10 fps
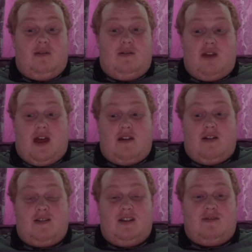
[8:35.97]
and
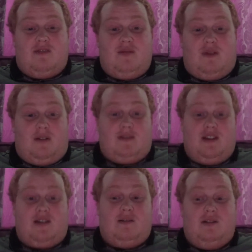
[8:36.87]
I said 3-1,
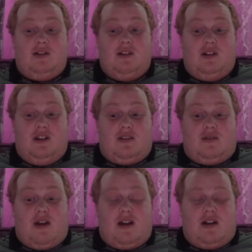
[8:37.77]
so it's
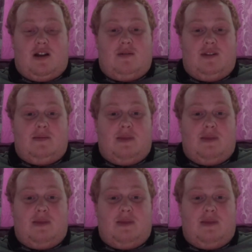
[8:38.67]
quite close.